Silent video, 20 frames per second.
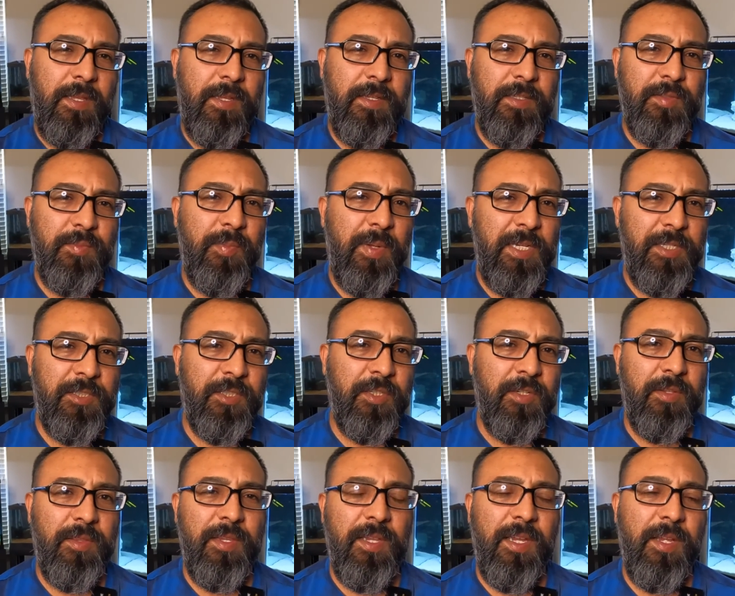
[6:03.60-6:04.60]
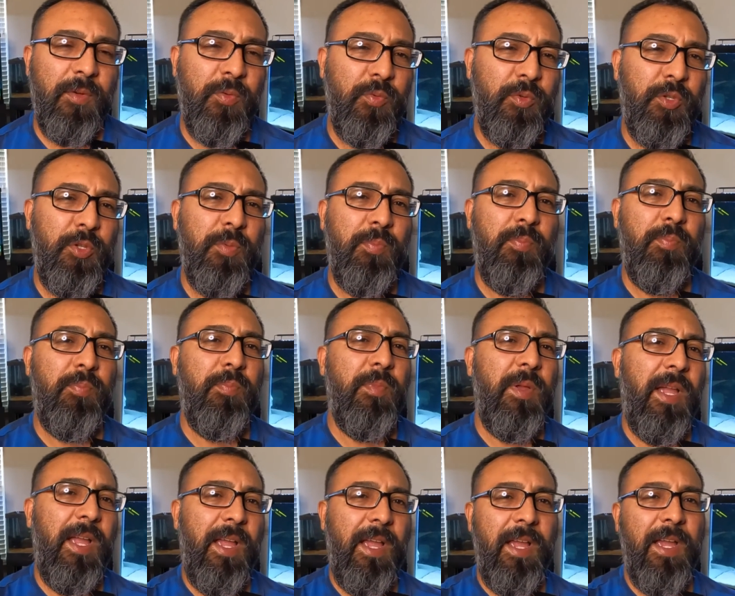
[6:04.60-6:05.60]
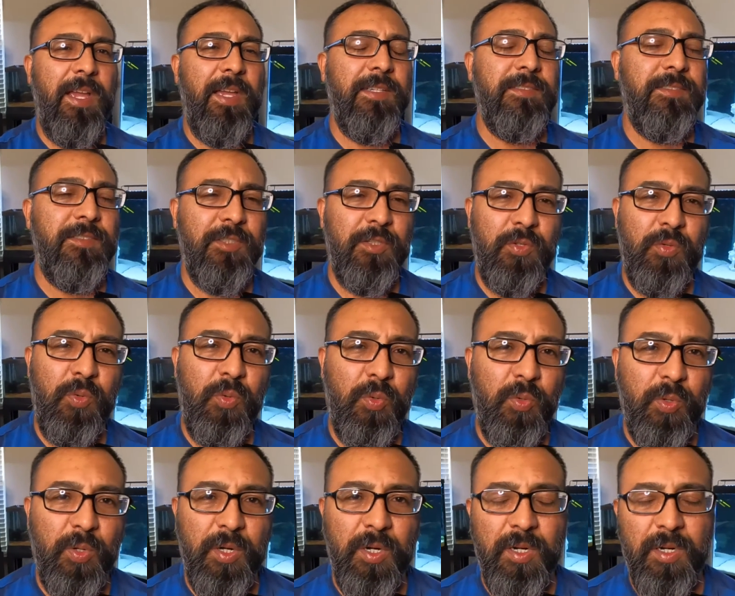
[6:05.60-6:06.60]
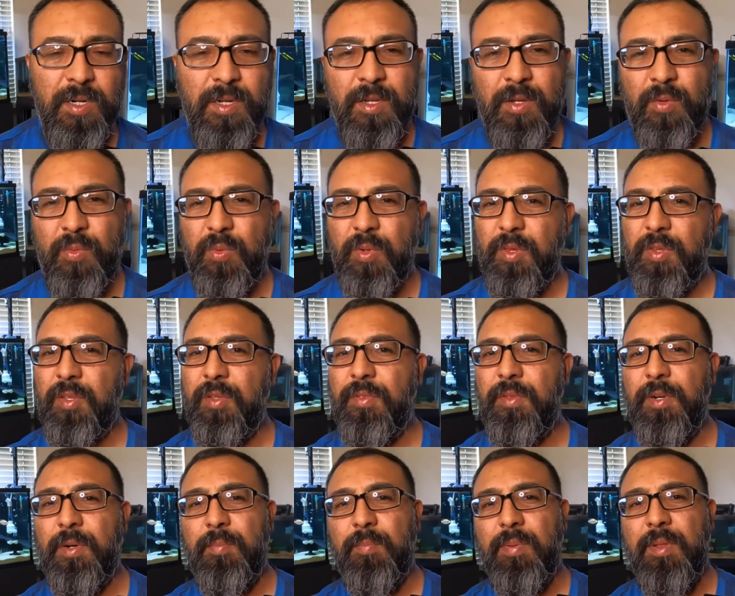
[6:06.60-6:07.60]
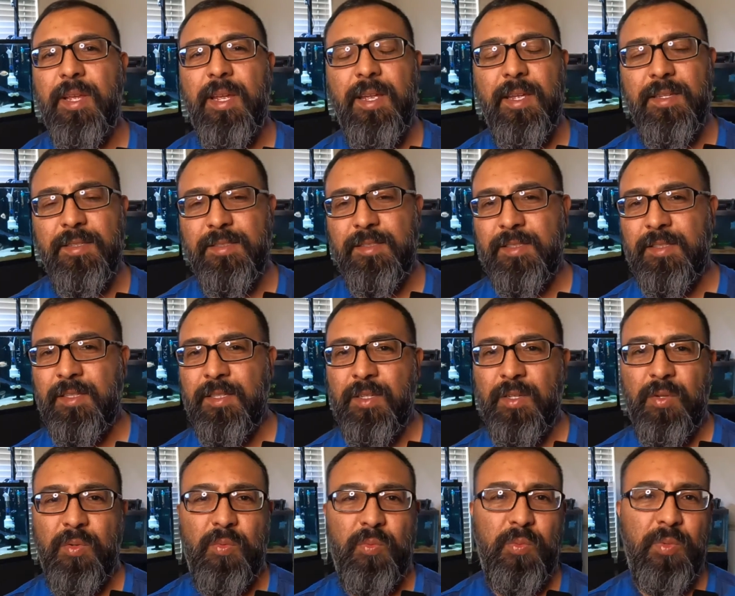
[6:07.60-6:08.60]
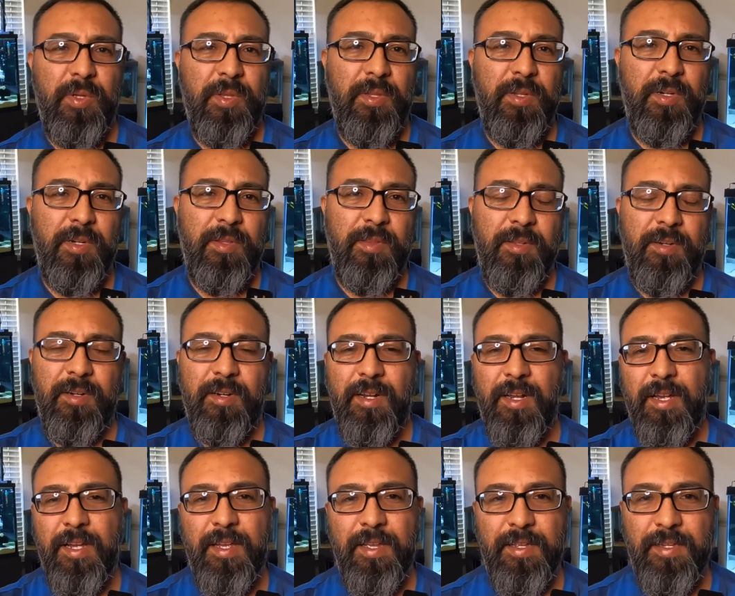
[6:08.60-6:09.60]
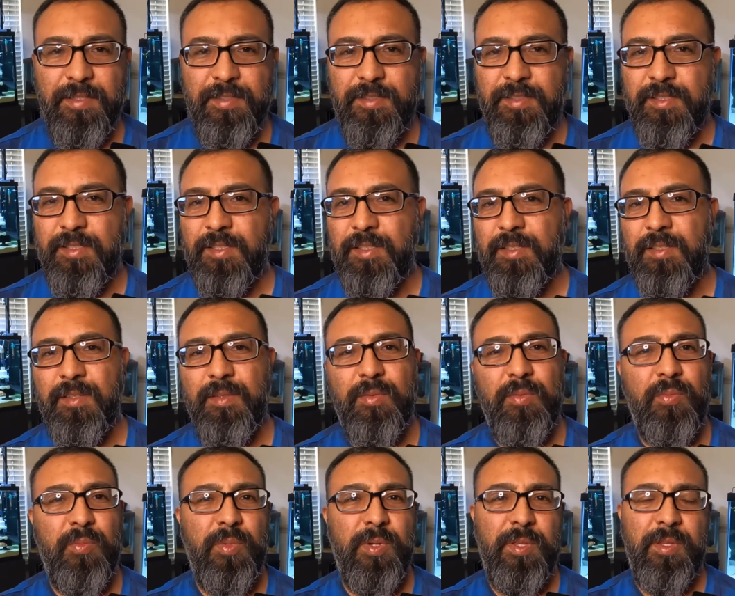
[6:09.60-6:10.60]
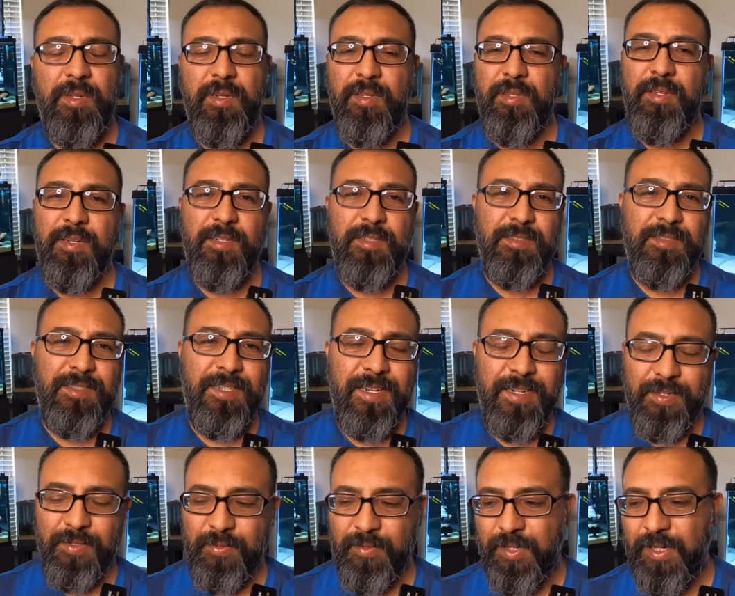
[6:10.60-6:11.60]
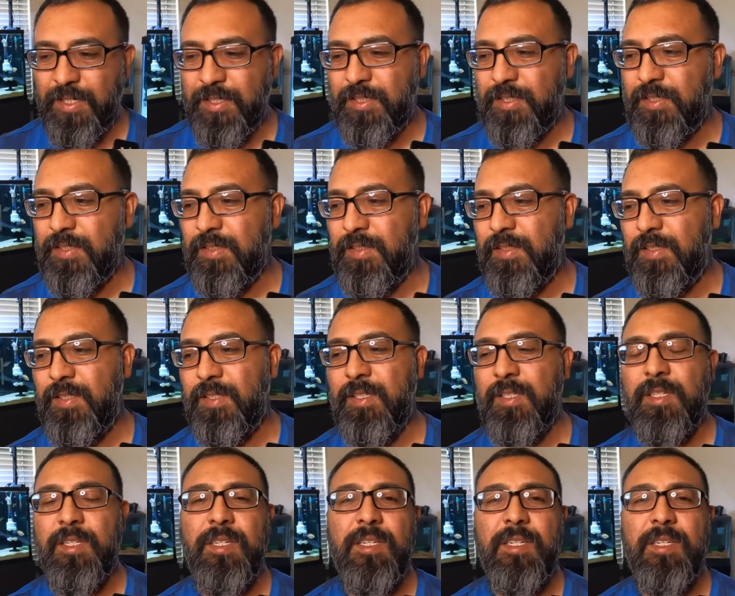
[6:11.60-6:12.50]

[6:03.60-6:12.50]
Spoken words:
is make sure that when you add decor, whether they're plants, whether they're hides, whether they're decorations,